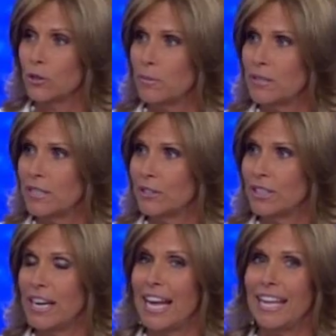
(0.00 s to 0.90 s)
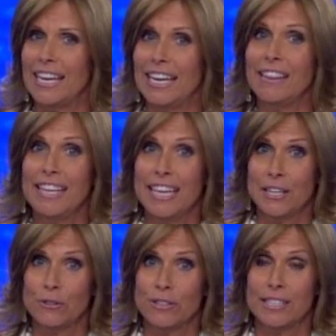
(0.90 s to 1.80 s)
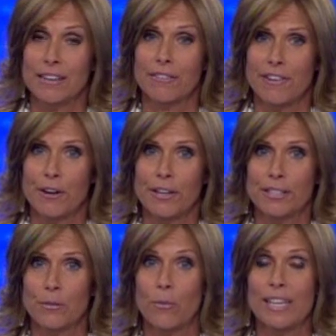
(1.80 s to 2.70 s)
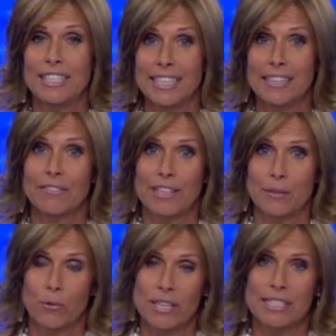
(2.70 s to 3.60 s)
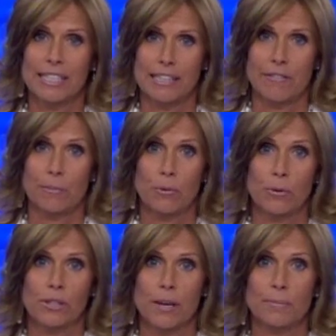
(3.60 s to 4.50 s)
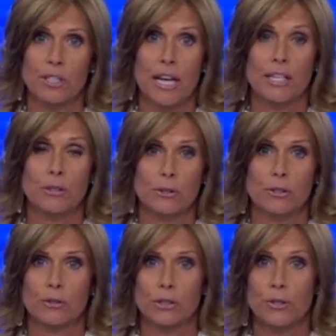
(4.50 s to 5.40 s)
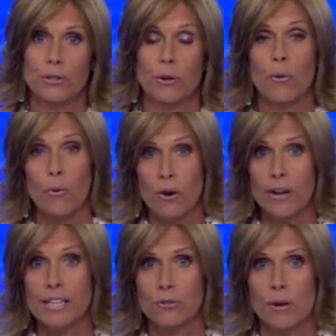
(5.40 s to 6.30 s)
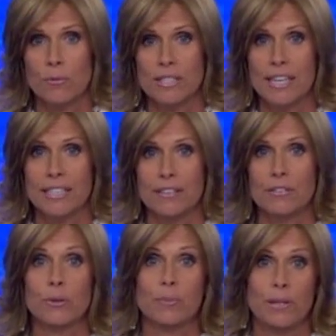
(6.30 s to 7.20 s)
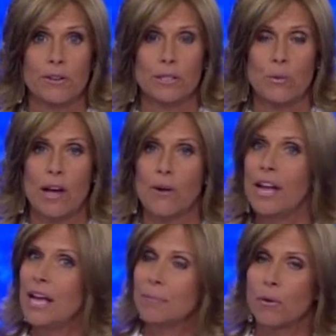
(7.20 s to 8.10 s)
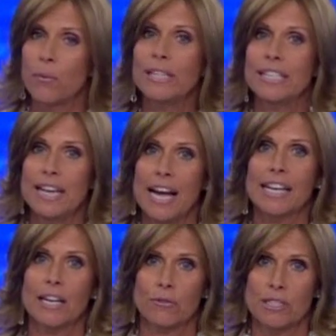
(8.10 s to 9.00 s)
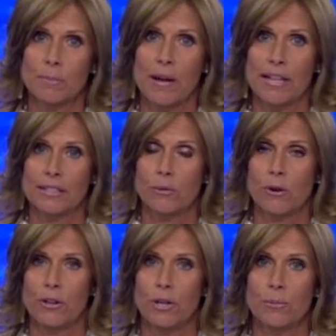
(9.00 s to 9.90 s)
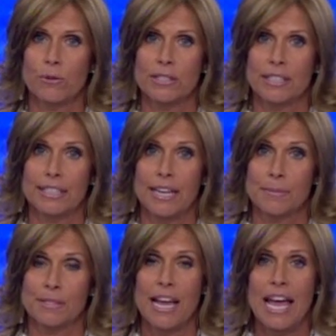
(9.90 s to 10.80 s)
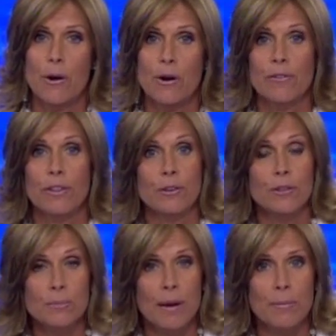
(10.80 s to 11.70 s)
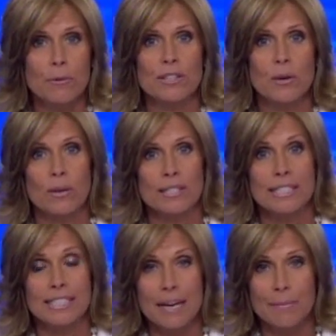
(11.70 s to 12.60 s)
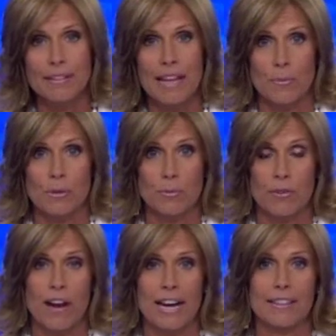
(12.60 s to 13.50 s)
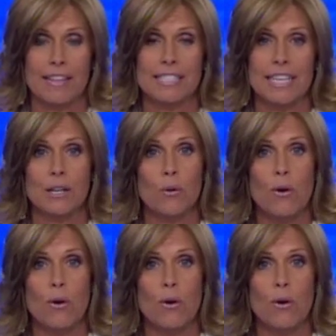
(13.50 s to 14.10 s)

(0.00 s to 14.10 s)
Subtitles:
is your position, and in the interest of fairness, we did invite the president of the pool club, John Dusler Jr., or his representative to appear as well, but we did not get a response to our numerous attempts. However, in the newspapers, there was a statement that was provided that said,